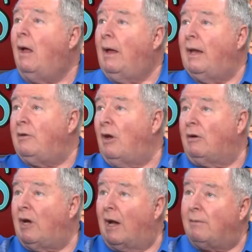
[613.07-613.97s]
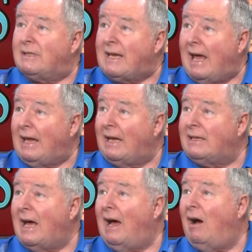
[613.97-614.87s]
and your gutter is hanging
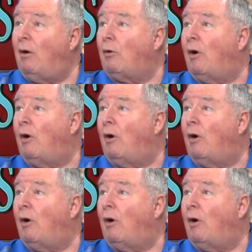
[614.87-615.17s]
down,